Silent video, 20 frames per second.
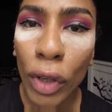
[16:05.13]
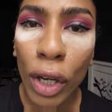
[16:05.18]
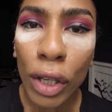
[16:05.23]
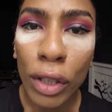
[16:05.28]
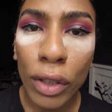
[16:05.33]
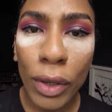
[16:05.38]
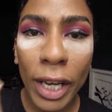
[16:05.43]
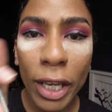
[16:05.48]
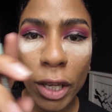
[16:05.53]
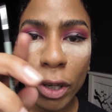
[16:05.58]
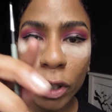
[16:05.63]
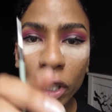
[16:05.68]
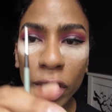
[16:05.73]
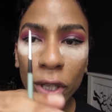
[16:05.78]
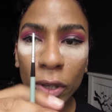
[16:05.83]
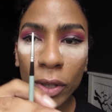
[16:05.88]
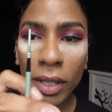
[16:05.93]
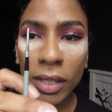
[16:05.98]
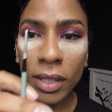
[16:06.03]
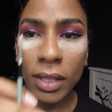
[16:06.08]
So I
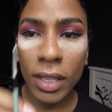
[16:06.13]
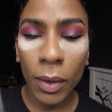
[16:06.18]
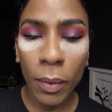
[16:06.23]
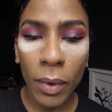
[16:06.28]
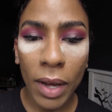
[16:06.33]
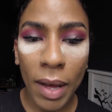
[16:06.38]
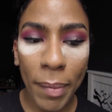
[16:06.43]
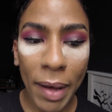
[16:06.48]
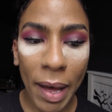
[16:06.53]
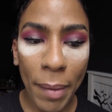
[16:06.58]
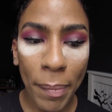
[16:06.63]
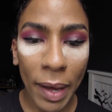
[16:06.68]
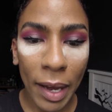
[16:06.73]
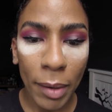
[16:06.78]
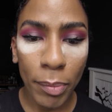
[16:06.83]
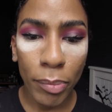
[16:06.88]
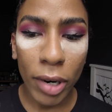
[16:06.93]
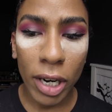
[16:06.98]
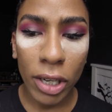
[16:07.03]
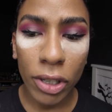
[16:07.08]
usually do this thing where I buy
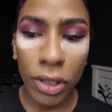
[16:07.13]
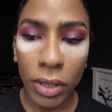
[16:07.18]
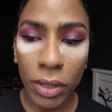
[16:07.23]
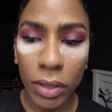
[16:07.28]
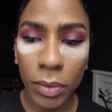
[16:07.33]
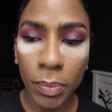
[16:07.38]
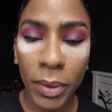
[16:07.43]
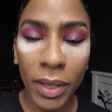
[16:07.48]
paint brushes